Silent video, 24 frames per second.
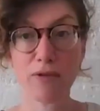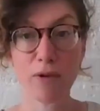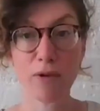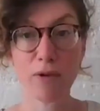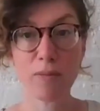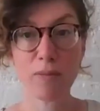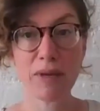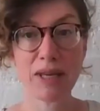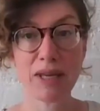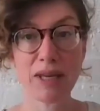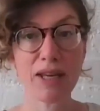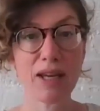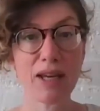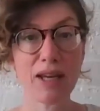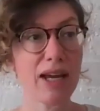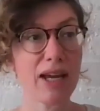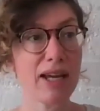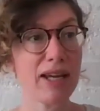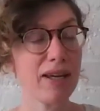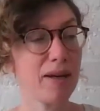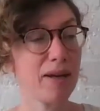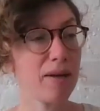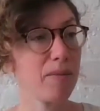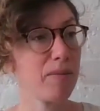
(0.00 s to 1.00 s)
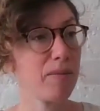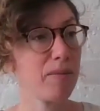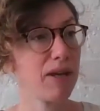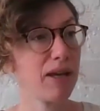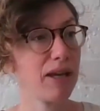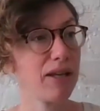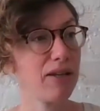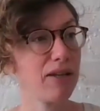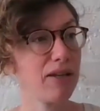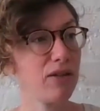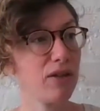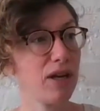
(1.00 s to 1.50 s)
for me, I am,
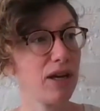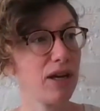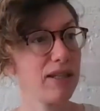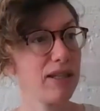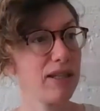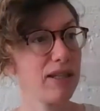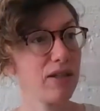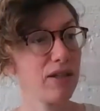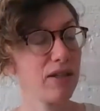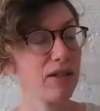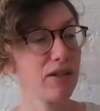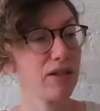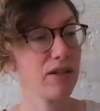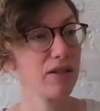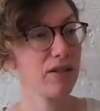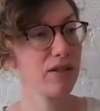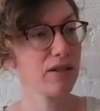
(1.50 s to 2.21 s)
and I think